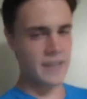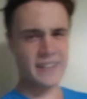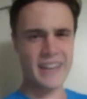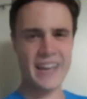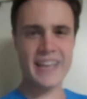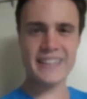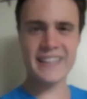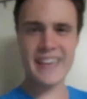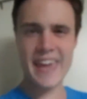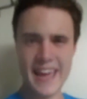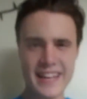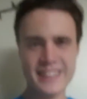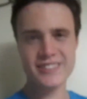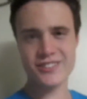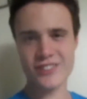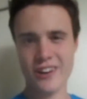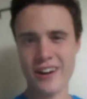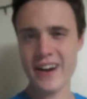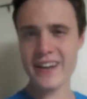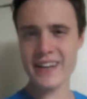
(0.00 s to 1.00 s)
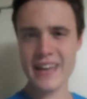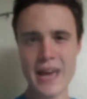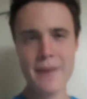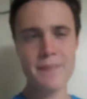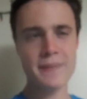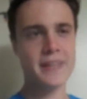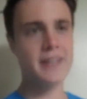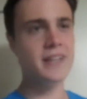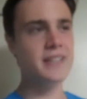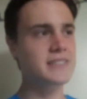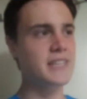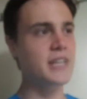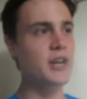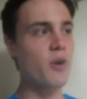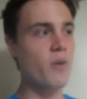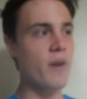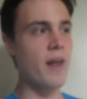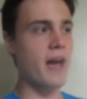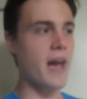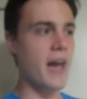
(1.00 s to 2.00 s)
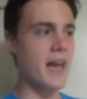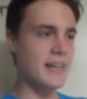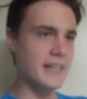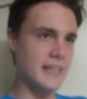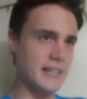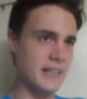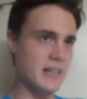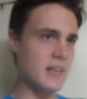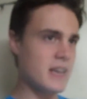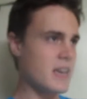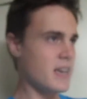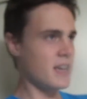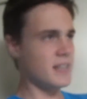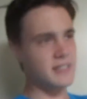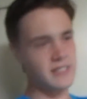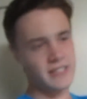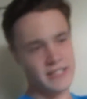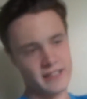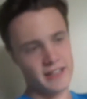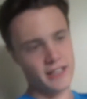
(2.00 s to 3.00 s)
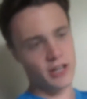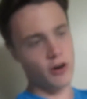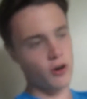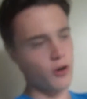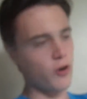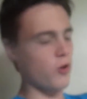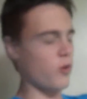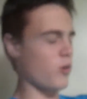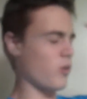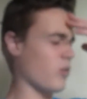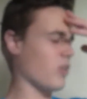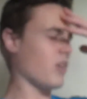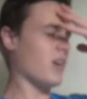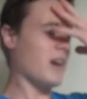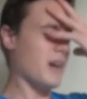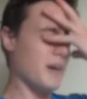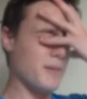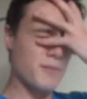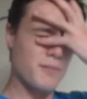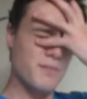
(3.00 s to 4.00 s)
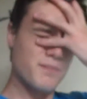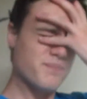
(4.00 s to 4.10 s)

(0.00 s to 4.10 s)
I can't start yet because I need to get like a whole